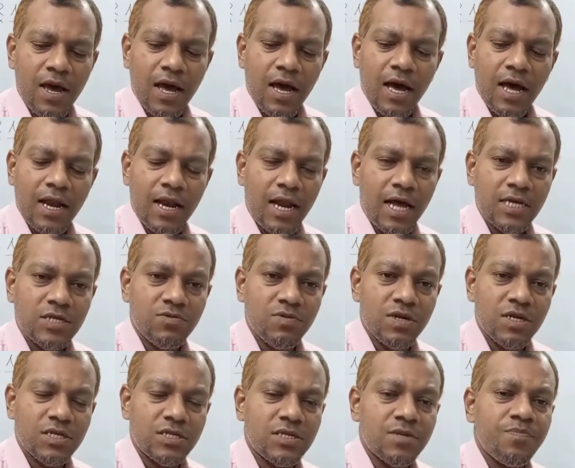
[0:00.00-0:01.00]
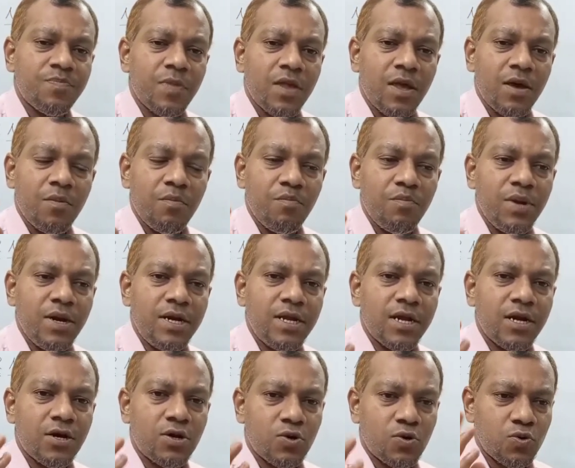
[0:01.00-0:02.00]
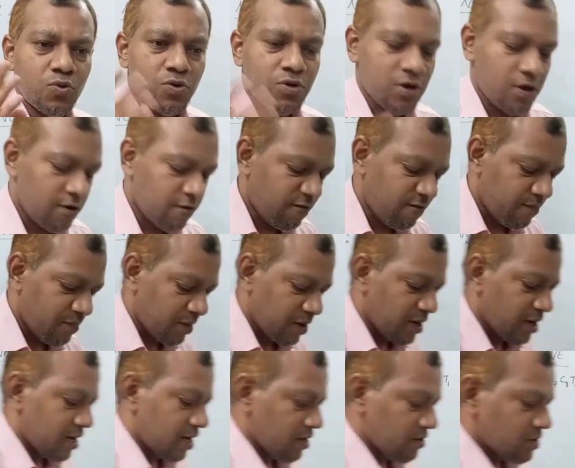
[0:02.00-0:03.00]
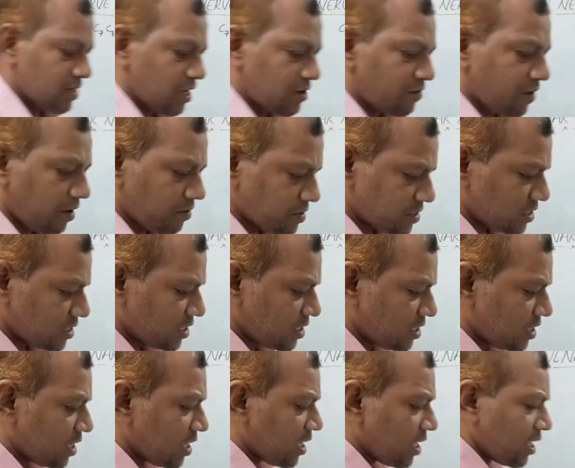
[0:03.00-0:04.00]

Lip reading: and last one is medial root of medial nerve that we have seen